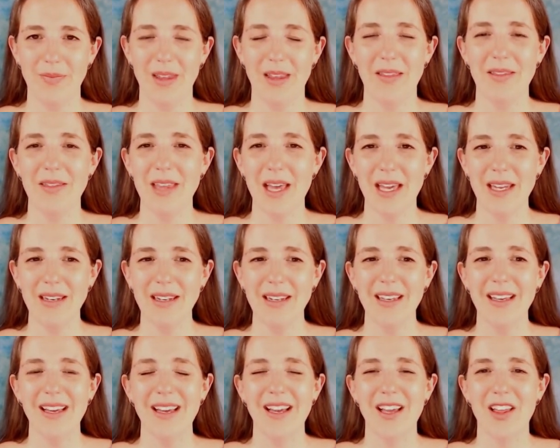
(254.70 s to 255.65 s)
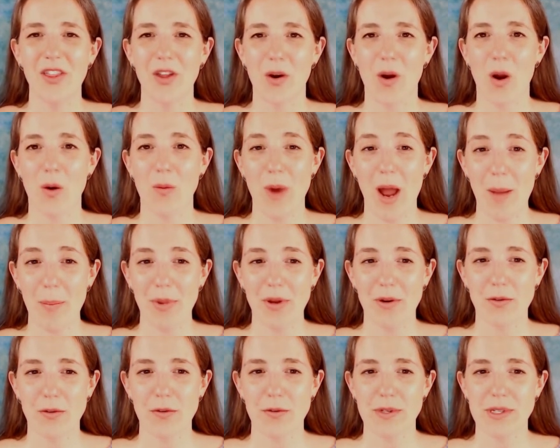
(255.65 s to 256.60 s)
Then, there are rapid
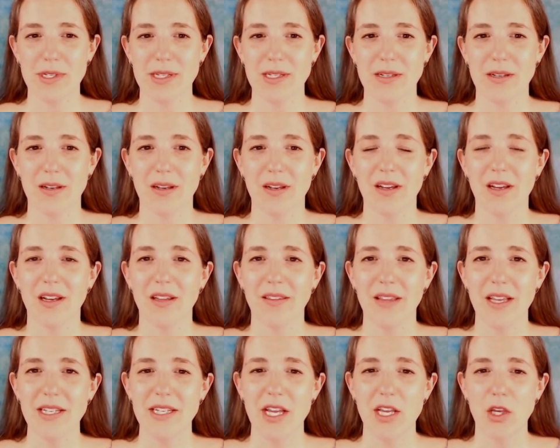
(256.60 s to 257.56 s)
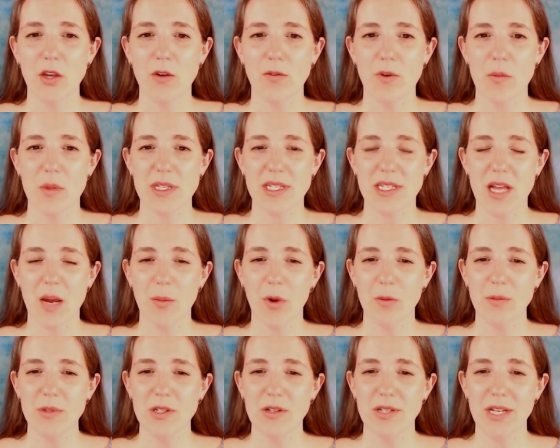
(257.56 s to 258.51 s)
routes. They take you from the
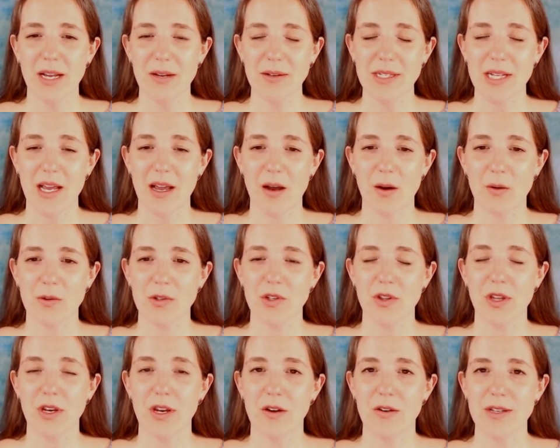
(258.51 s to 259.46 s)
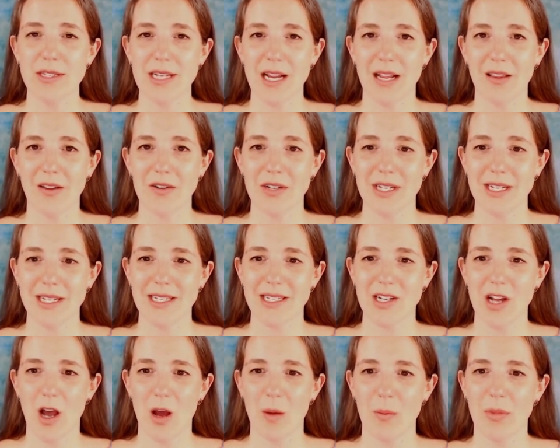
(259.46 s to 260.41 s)
suburbs to downtown to the nearest LRT
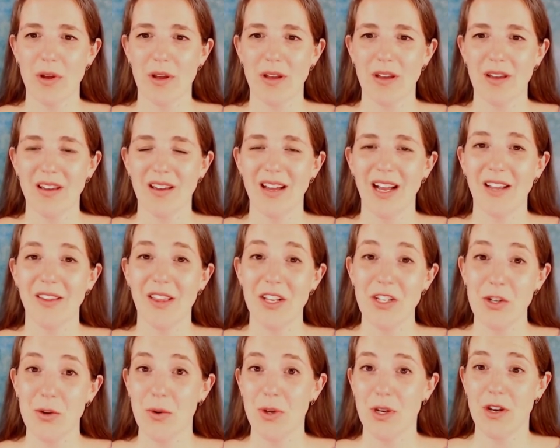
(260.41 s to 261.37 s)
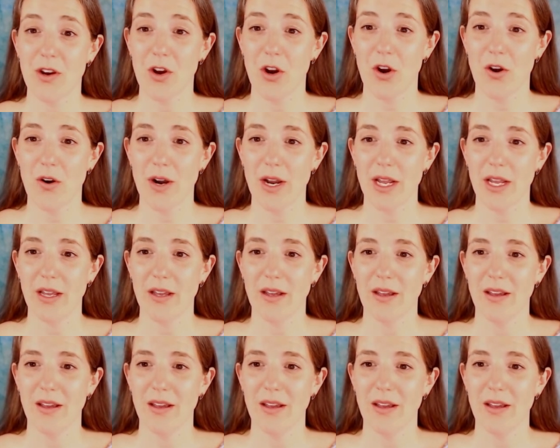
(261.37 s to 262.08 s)
stop, and they do it in a hurry.